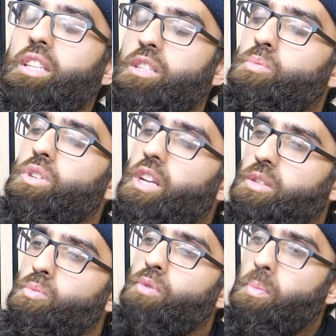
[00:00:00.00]
There's
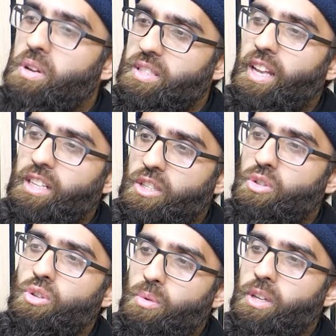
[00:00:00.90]
more of a personality
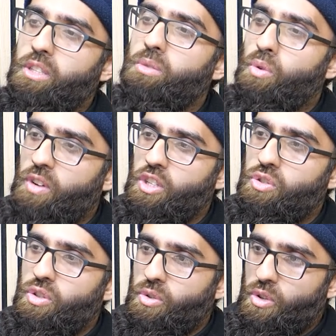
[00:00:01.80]
to Deoband. There's more of a
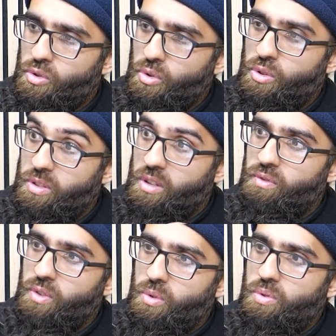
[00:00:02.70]
history to associate with
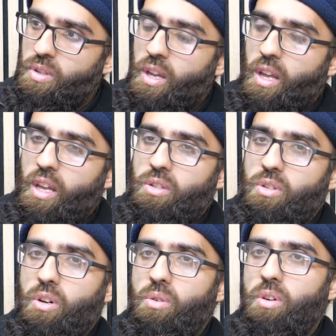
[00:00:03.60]
certain views.
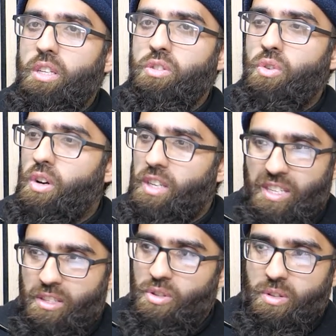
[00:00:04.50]
So it's not
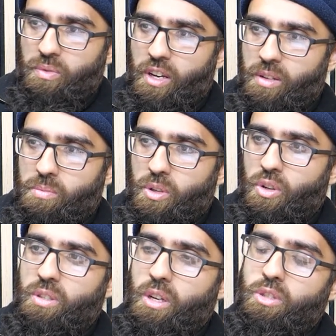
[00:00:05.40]
easy to define
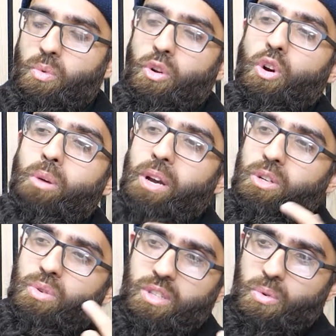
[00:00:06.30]
because, like I said, we're not going back
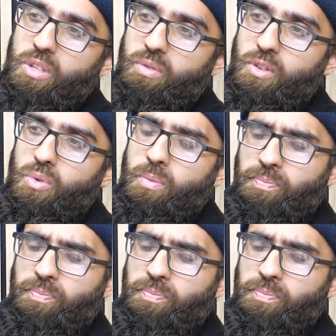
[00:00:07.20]
to a single individual.